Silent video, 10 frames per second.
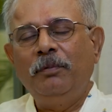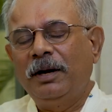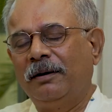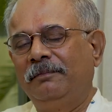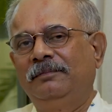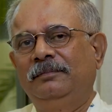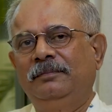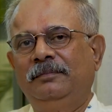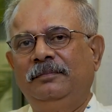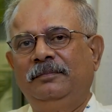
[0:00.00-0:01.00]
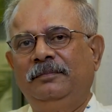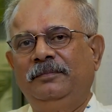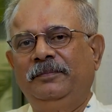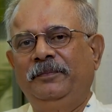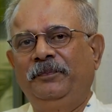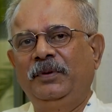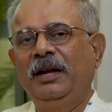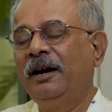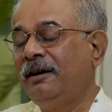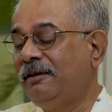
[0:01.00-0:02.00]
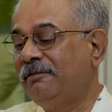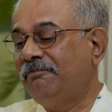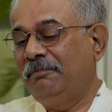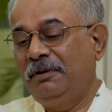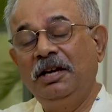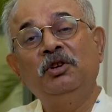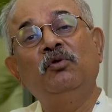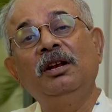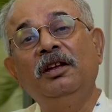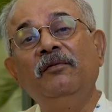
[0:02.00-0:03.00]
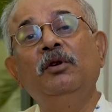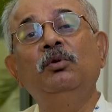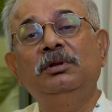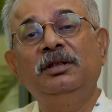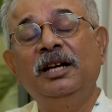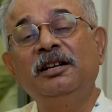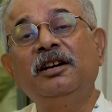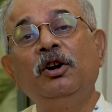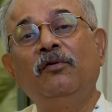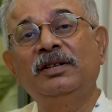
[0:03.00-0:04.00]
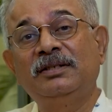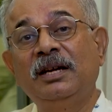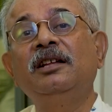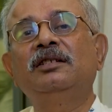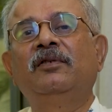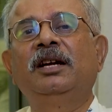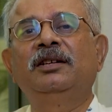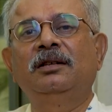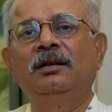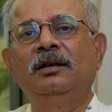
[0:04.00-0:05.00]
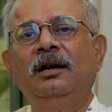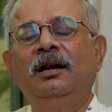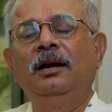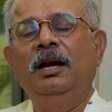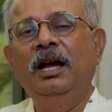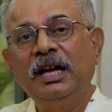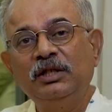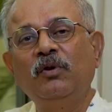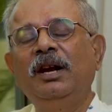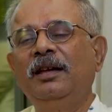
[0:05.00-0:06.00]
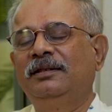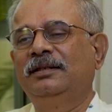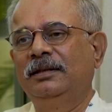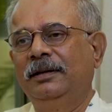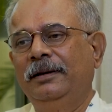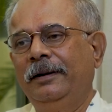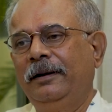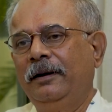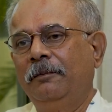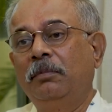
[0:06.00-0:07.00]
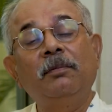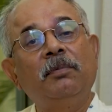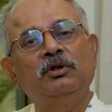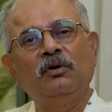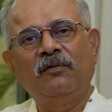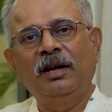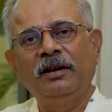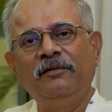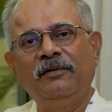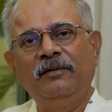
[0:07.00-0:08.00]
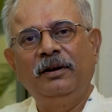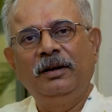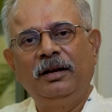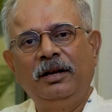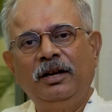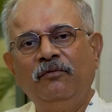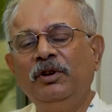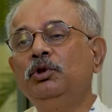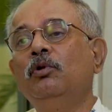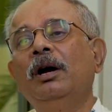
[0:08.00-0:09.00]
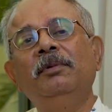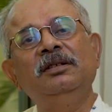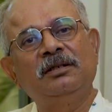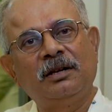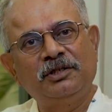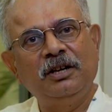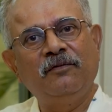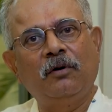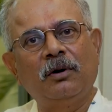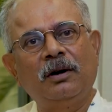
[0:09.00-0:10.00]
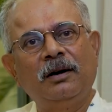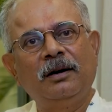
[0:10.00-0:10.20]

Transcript: to become. And it will give you that kind of a satisfaction as well as purpose of life which you have been searching for.